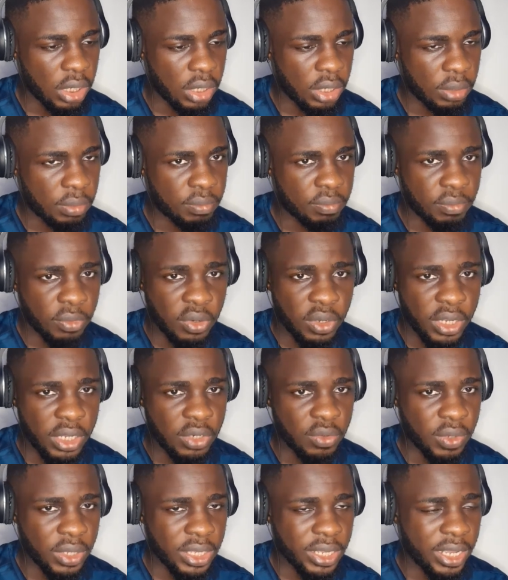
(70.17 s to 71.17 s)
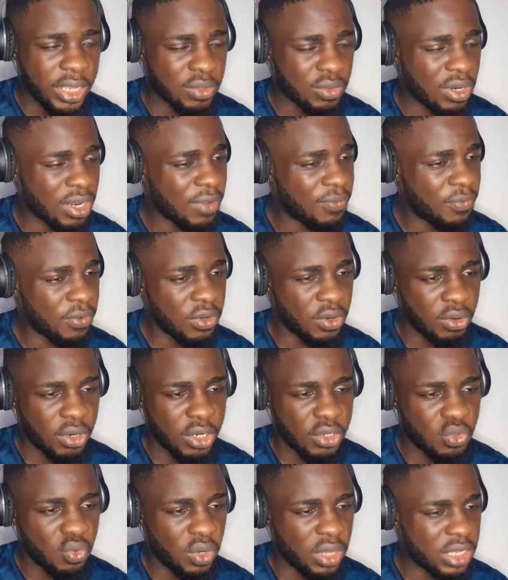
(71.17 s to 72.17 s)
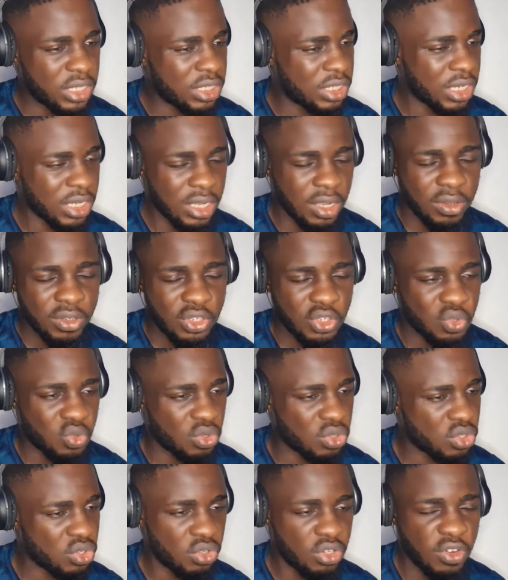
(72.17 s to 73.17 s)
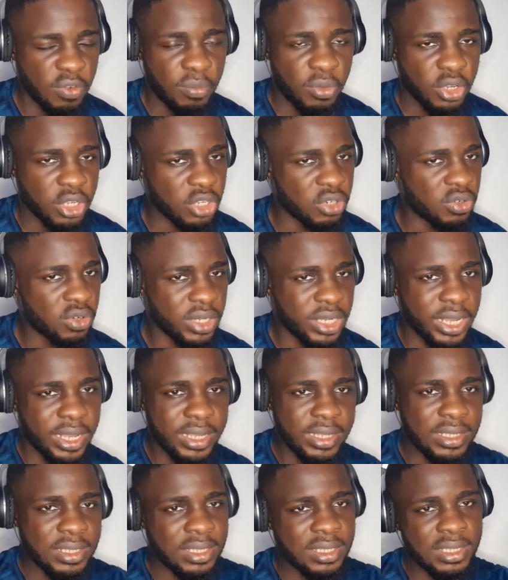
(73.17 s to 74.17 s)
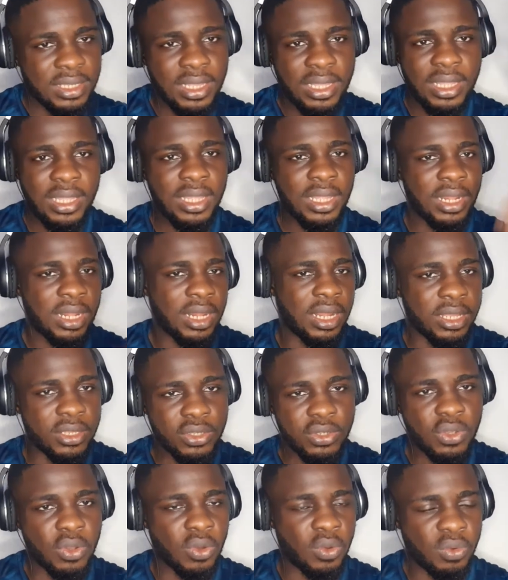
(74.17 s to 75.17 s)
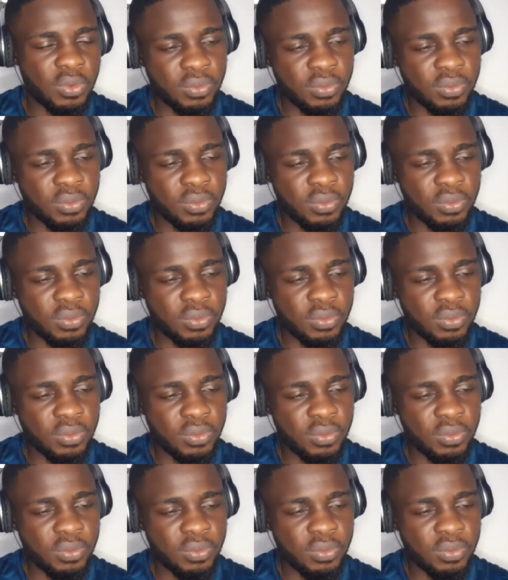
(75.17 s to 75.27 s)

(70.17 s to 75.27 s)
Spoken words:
But anyway, guys, without further ado, let's check out this one, Story of Bakura, guys. Let's go.